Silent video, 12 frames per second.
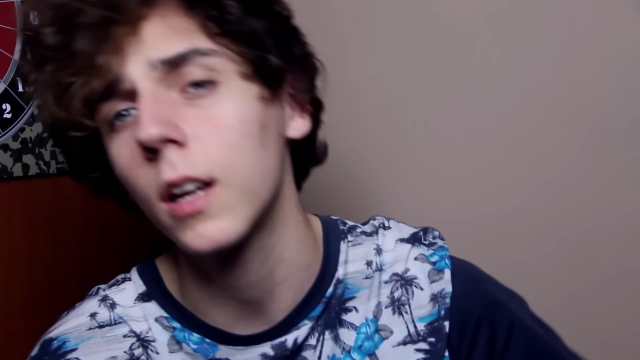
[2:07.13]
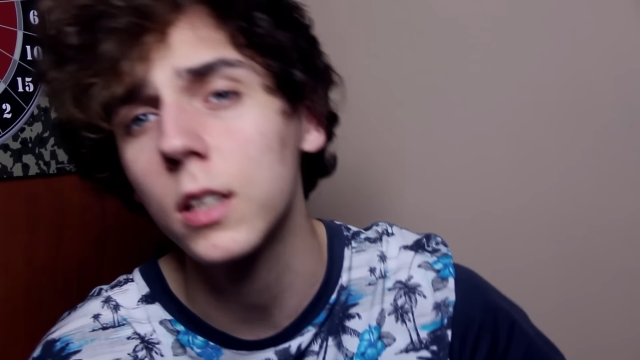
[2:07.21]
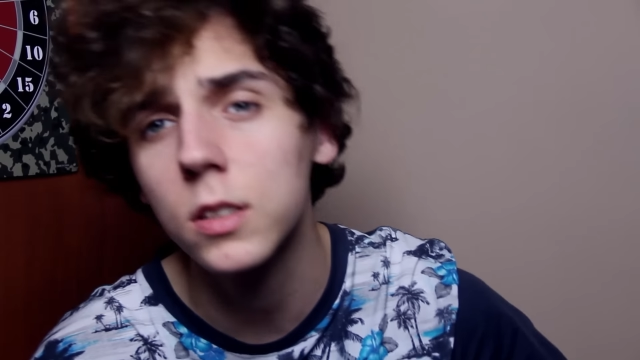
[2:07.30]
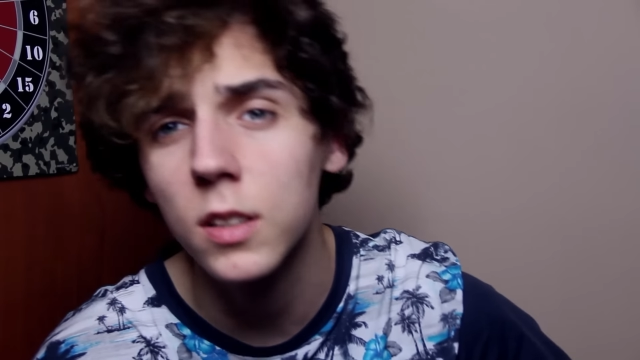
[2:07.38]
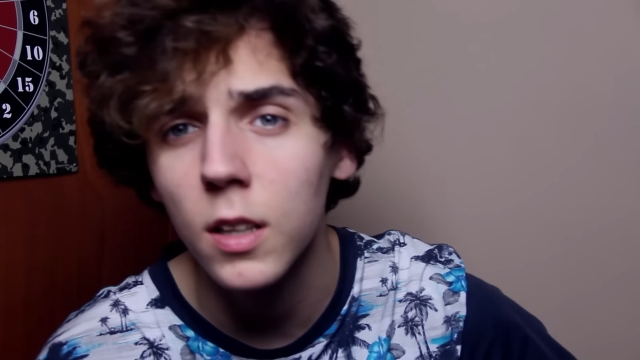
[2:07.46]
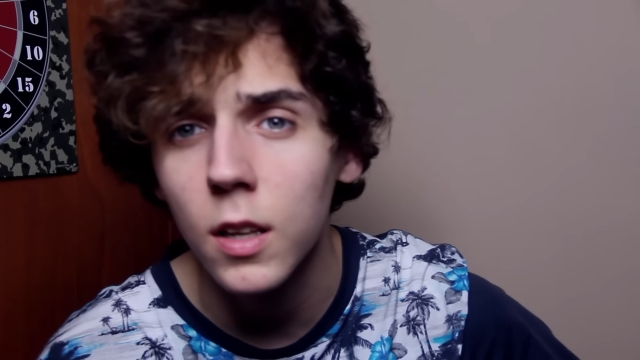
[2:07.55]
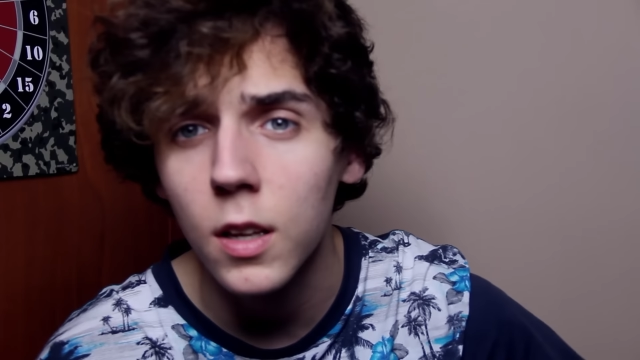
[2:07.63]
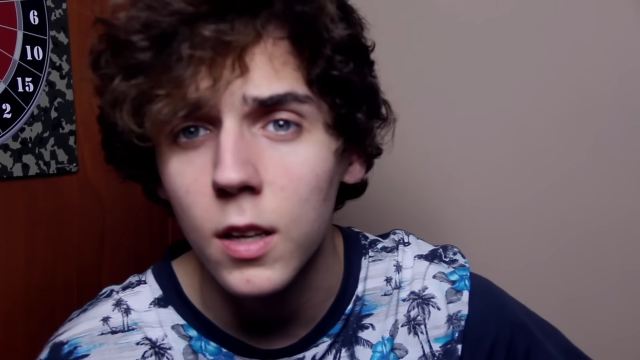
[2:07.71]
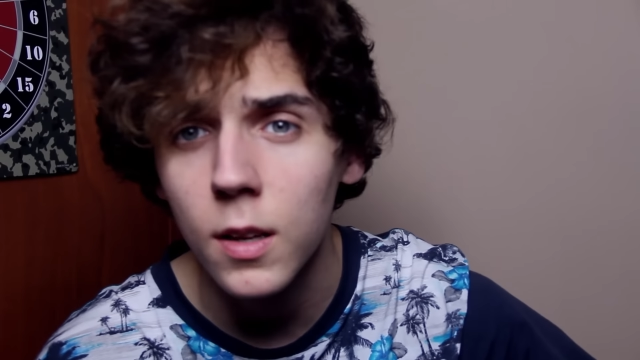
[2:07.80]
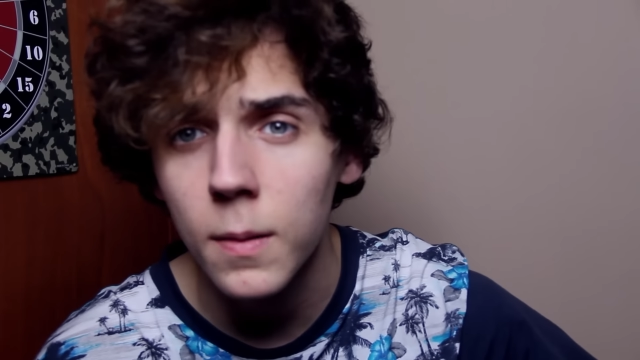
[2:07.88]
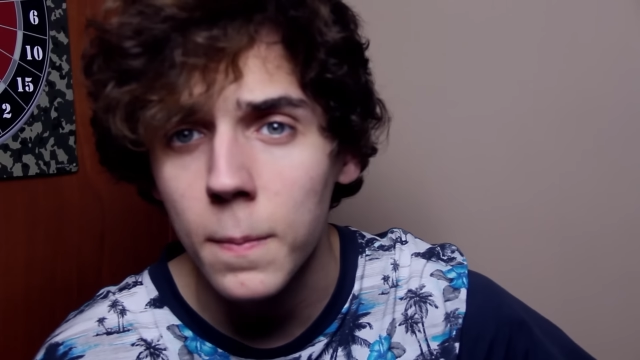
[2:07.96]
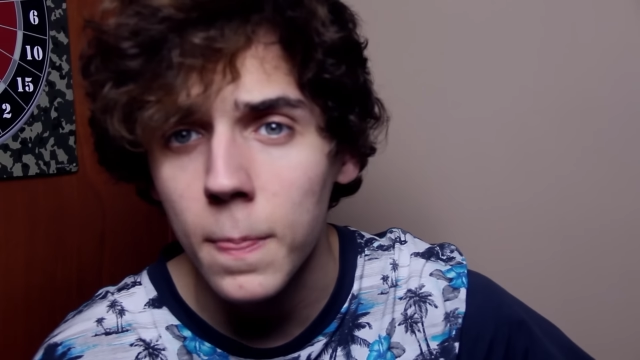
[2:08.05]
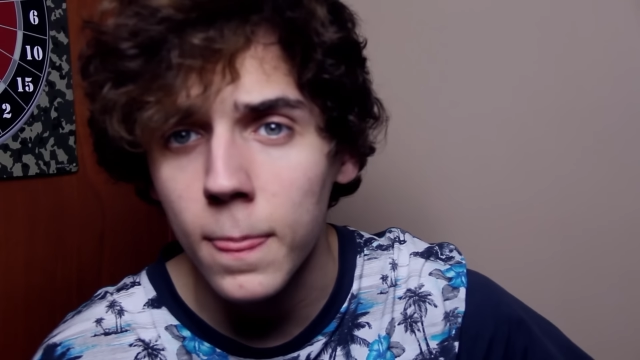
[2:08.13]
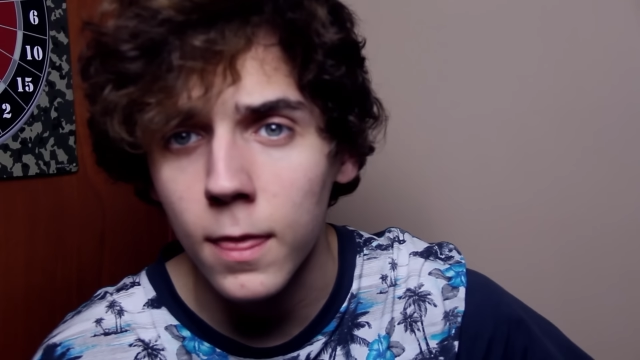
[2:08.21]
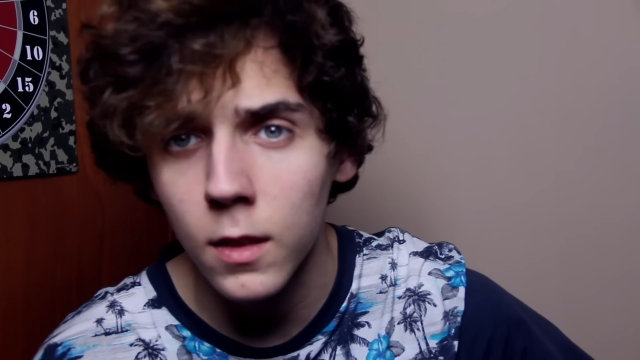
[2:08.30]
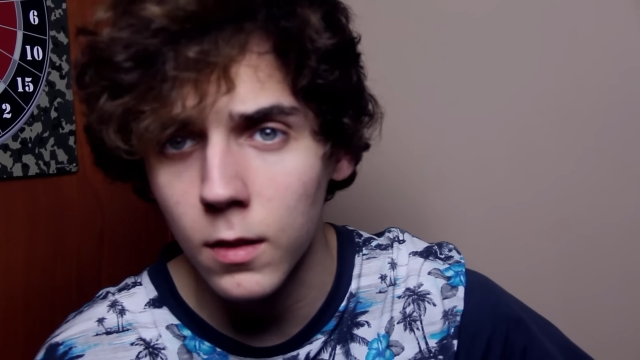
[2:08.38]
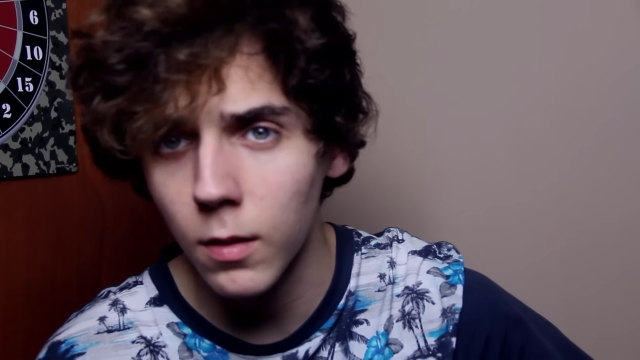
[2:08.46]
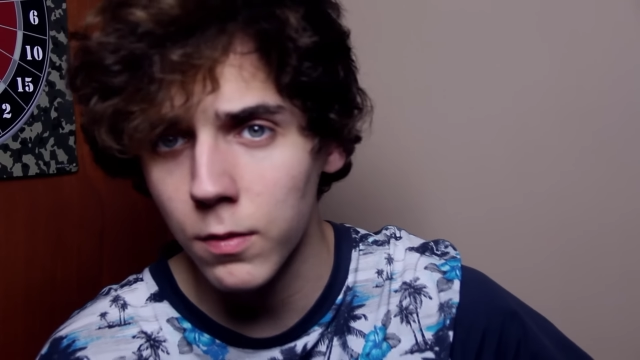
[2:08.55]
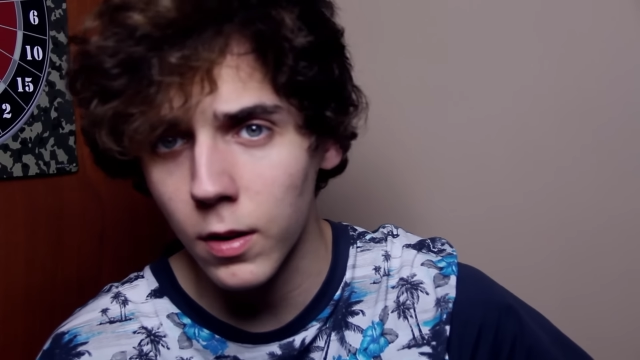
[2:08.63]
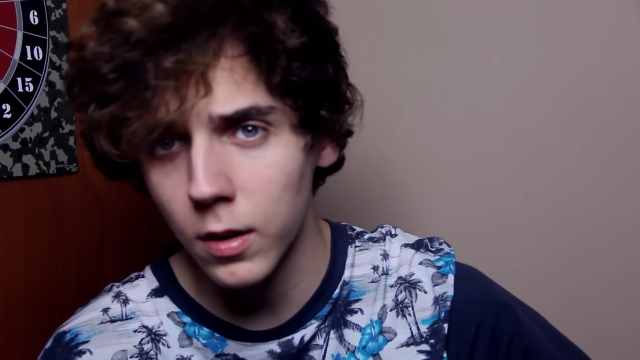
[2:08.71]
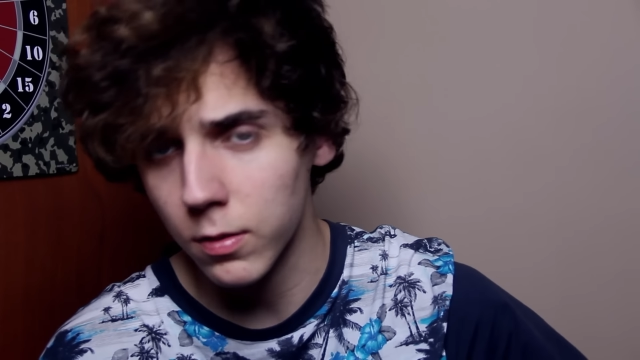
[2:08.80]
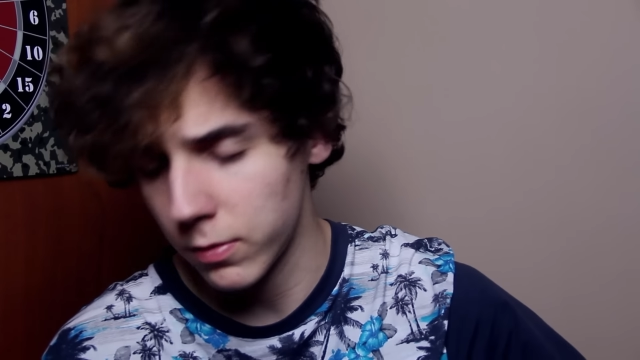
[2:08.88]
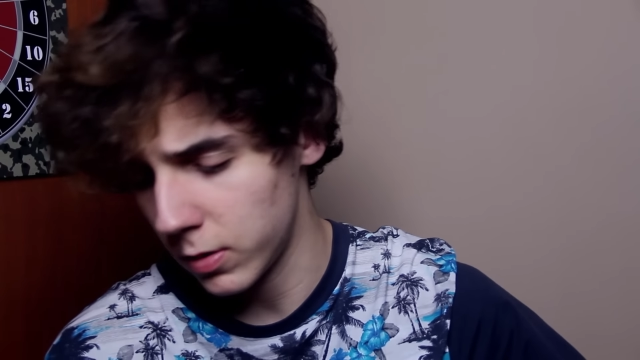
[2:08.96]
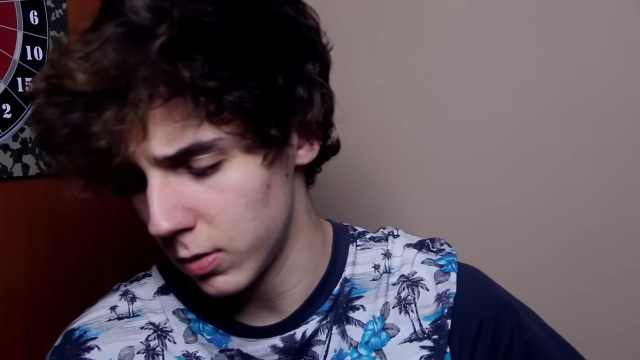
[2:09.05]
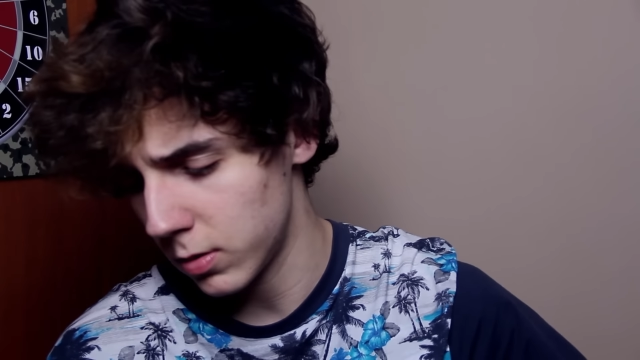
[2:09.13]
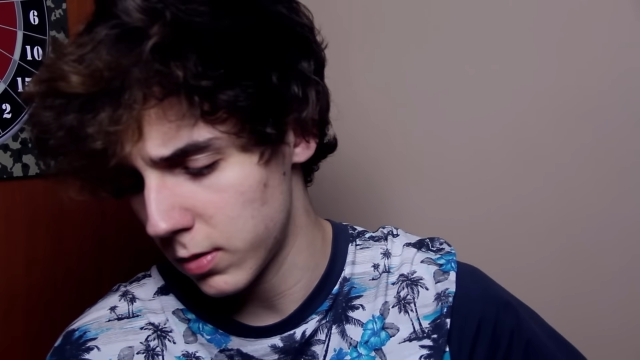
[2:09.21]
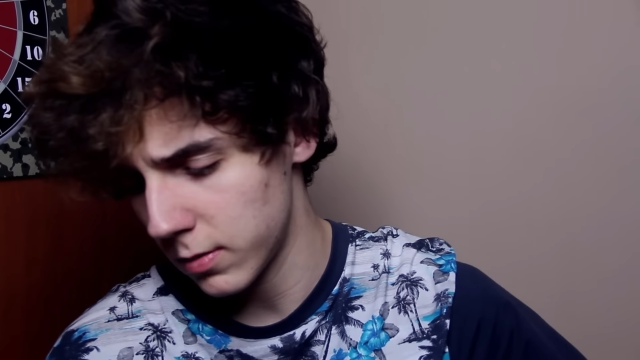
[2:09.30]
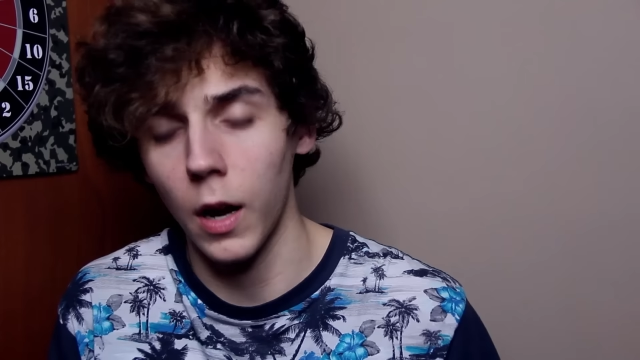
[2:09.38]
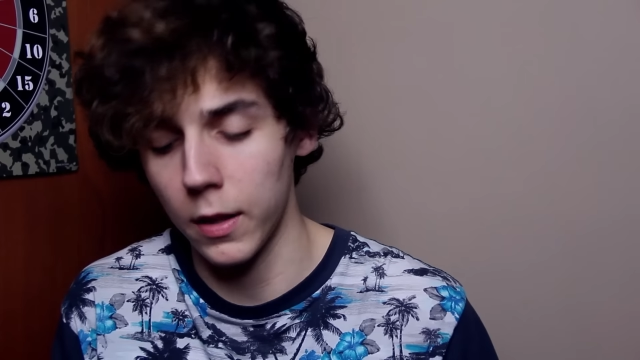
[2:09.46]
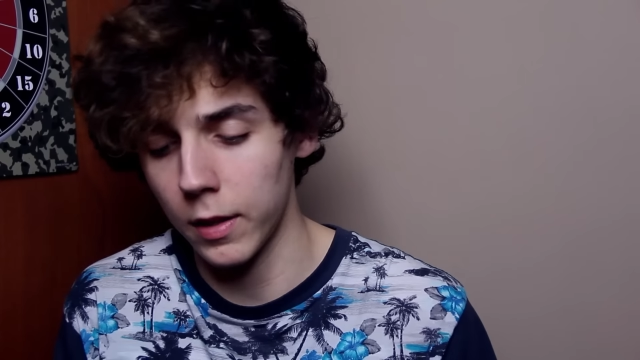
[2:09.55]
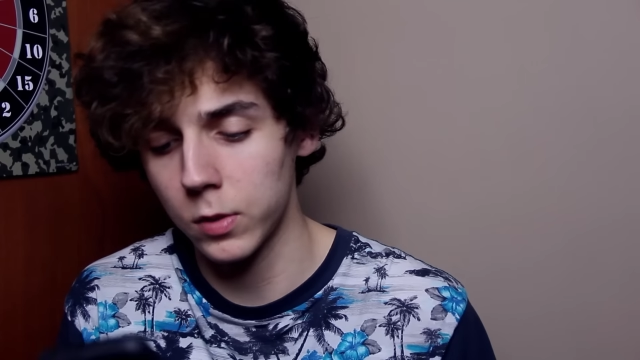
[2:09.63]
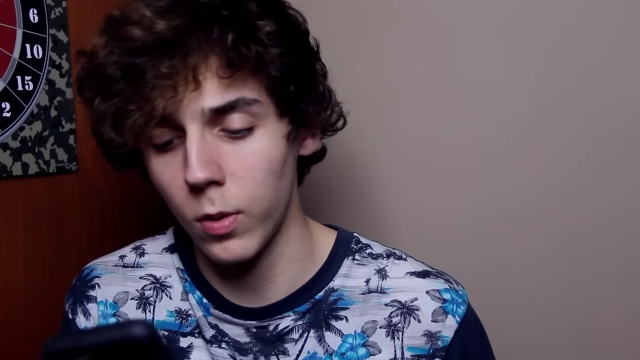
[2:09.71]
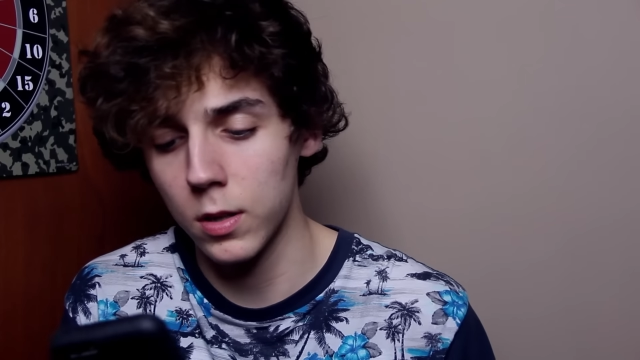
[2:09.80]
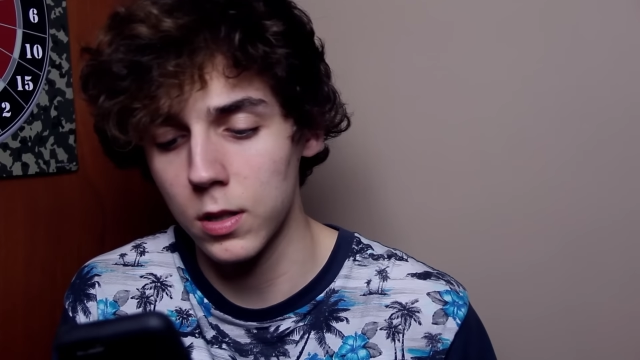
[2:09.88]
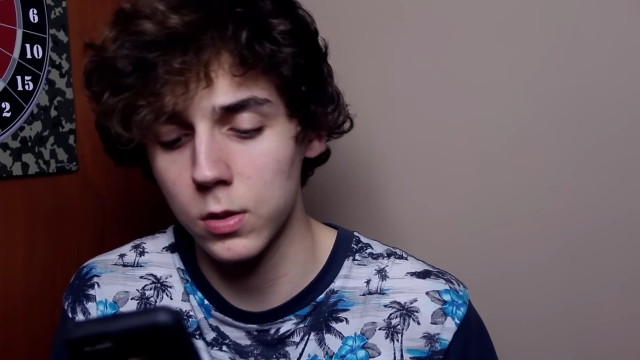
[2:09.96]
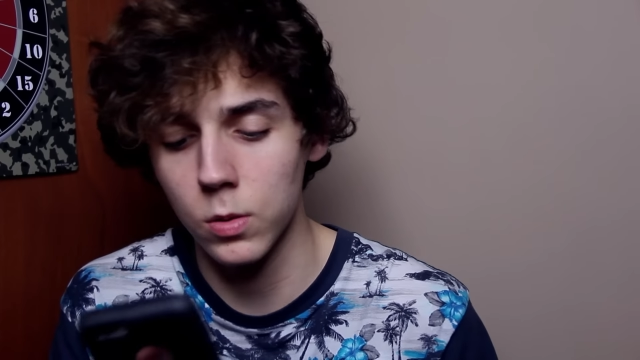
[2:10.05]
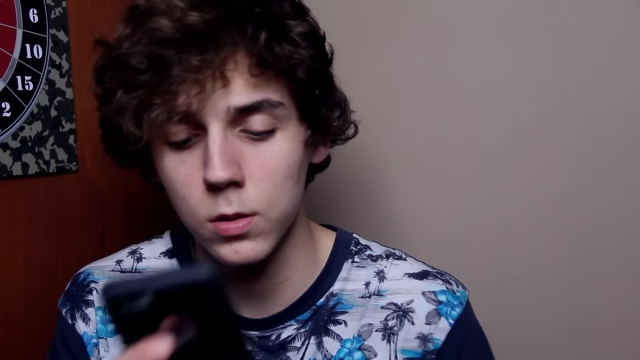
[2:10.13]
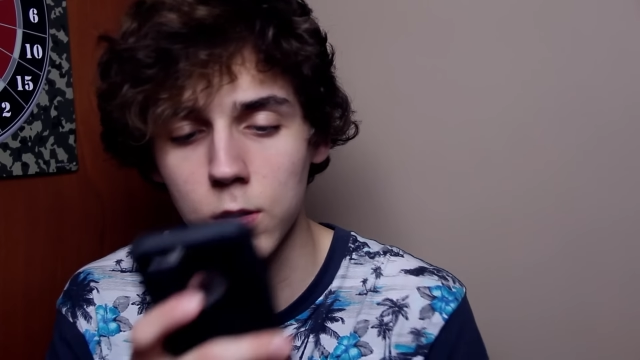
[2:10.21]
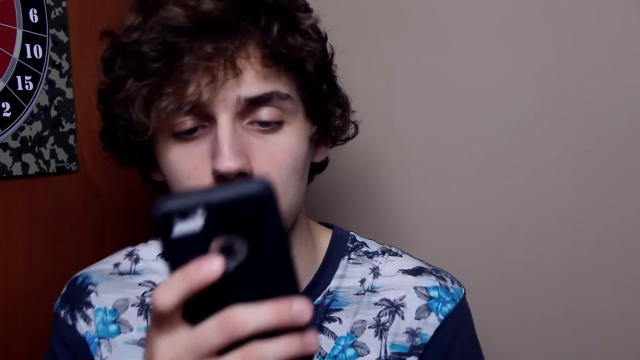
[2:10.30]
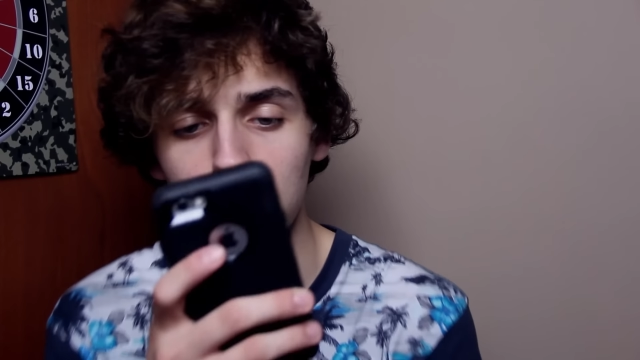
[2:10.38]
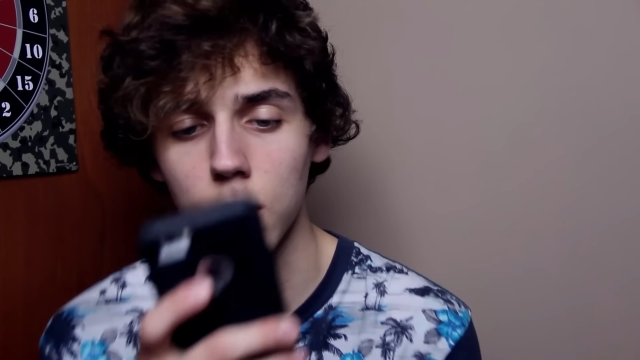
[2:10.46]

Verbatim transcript: I just eh, I'm very confused. All right, let's watch this one.